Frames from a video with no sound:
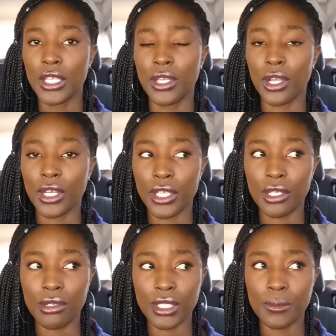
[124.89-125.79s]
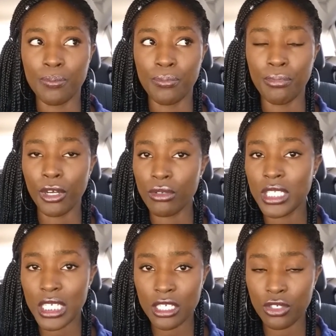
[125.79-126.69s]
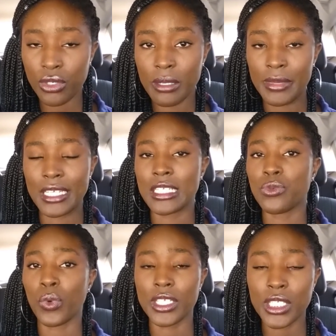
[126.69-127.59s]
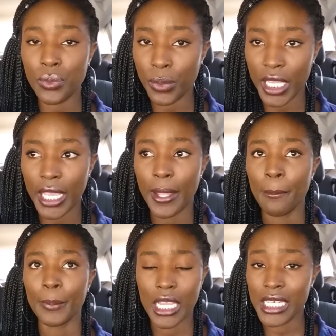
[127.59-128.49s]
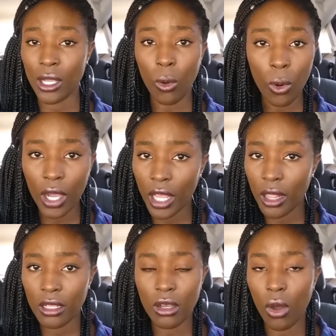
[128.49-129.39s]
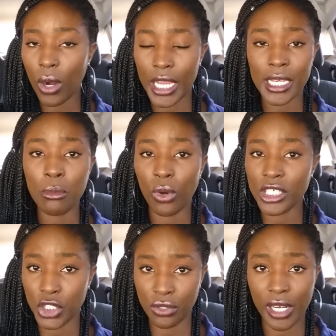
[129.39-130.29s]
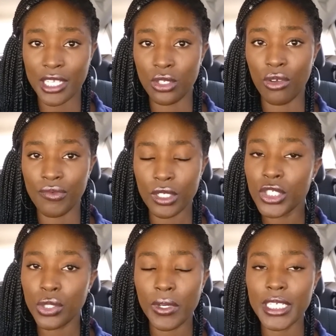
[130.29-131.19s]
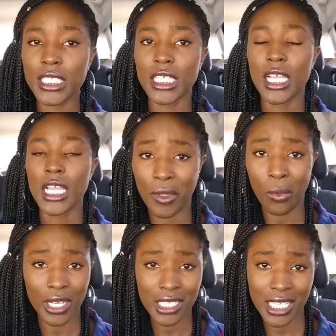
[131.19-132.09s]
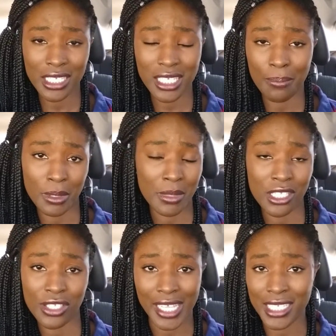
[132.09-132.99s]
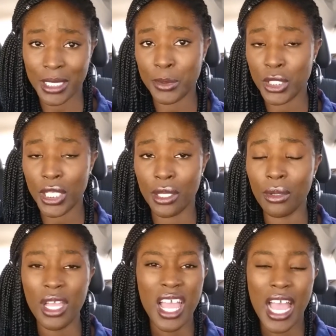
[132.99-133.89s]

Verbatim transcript: You're going to use protein treatments once a week any oil or any moisturizer of your choice. If you want to take supplements, that's up to you.